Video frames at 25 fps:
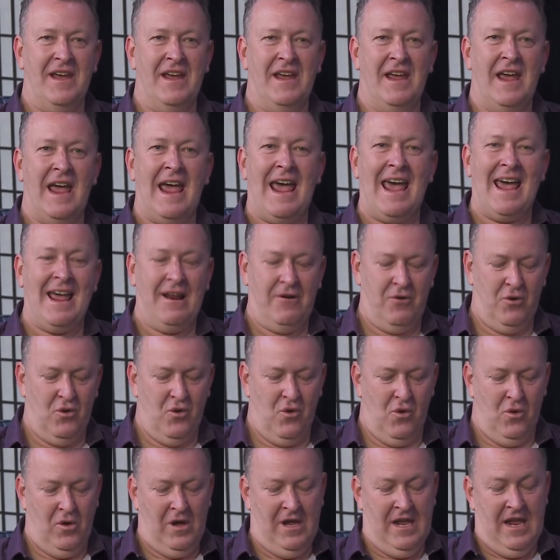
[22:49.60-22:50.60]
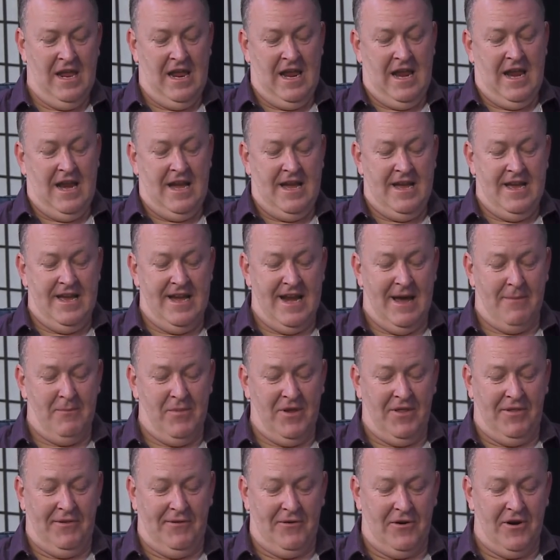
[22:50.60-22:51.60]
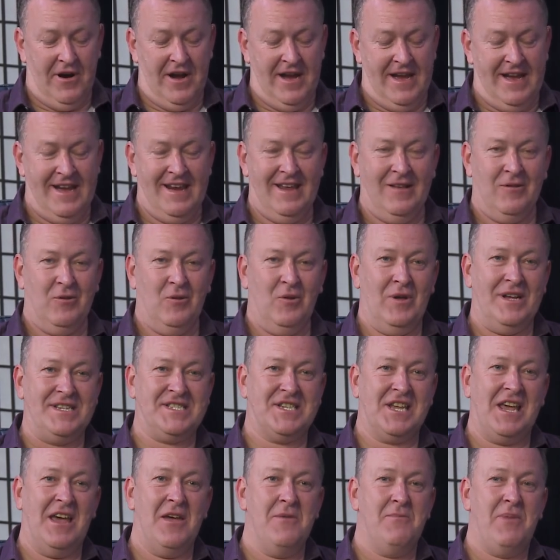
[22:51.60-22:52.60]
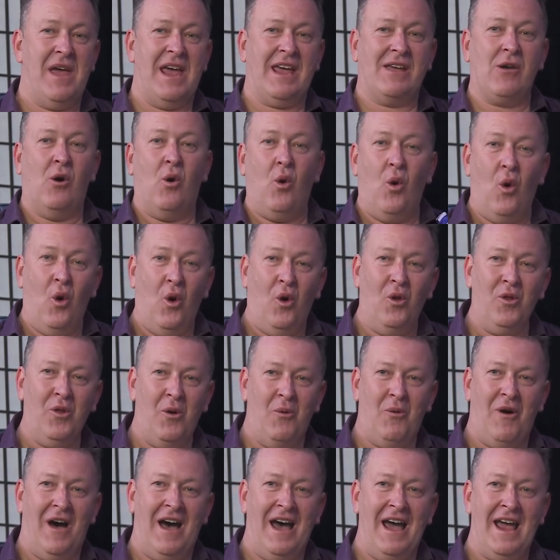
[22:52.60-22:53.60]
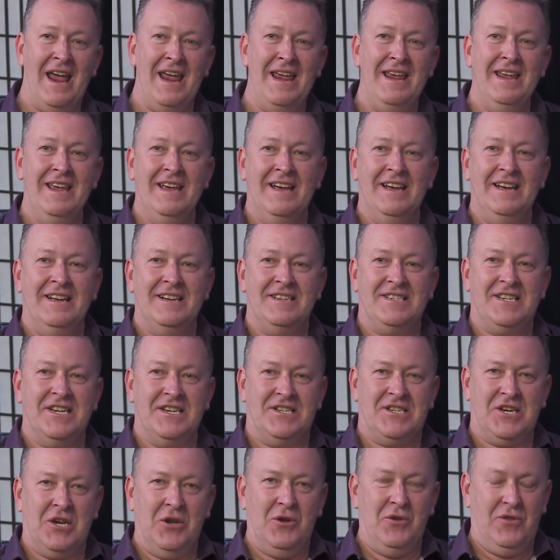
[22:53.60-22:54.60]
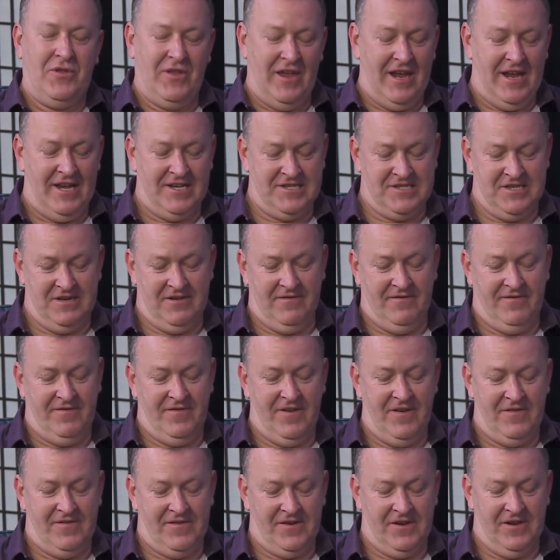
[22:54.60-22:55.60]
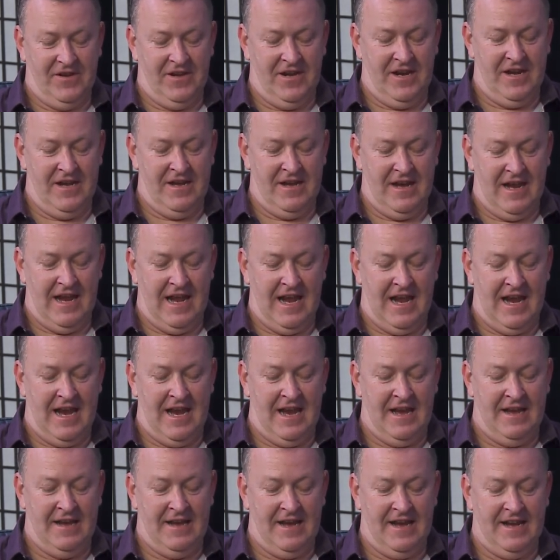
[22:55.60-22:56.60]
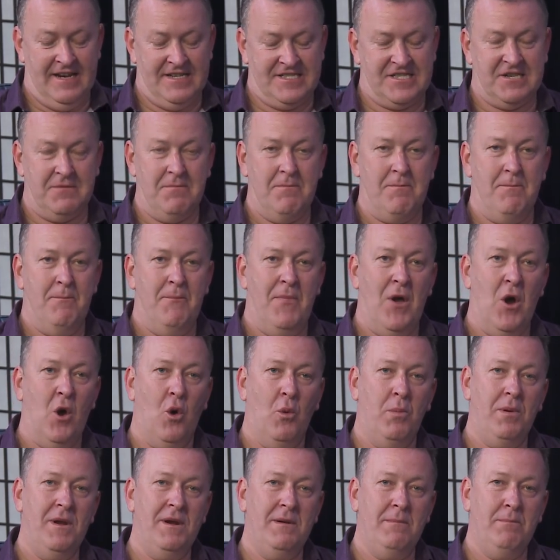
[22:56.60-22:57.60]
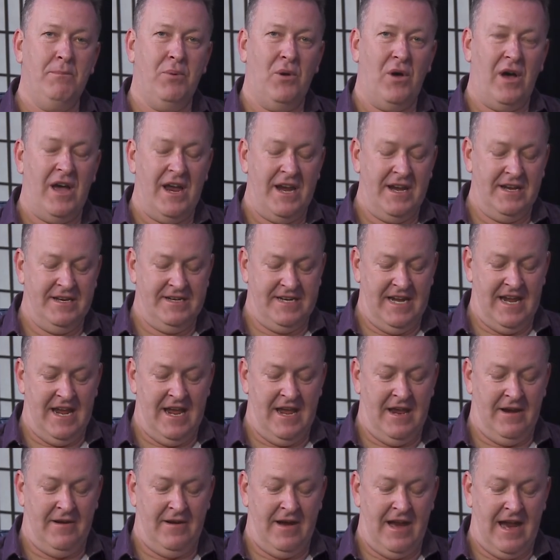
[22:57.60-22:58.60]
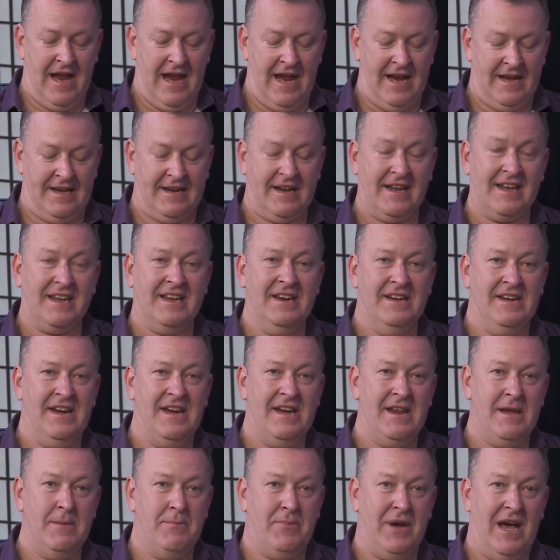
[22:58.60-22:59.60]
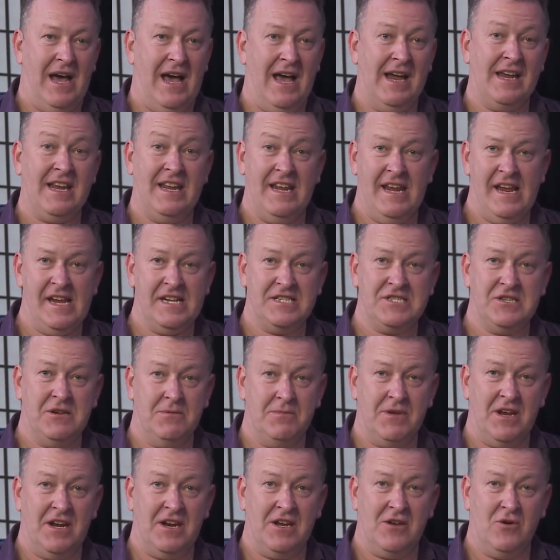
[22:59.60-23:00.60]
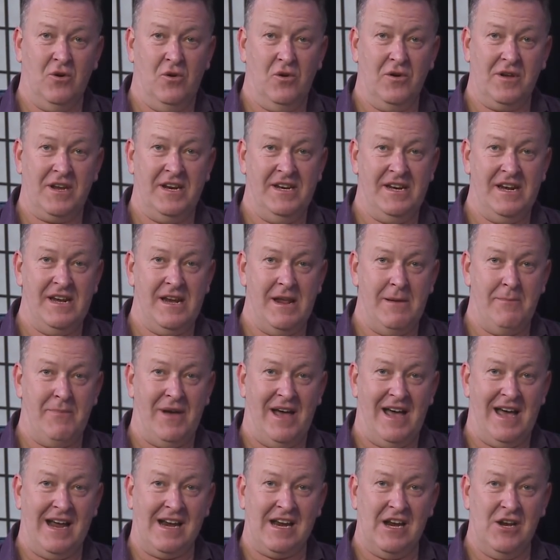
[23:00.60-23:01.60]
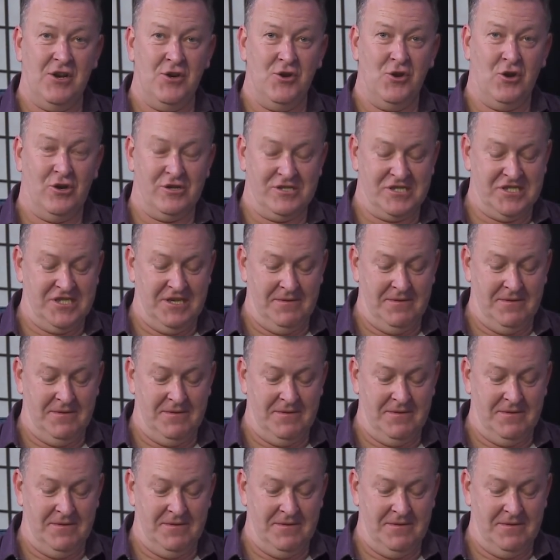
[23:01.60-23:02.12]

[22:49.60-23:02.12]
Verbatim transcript: there at all. Number three, let's go back all the way to 2015, and it's Melbourne playing down at Kardinia Park. Yes, I'm going to call it Kardinia Park, not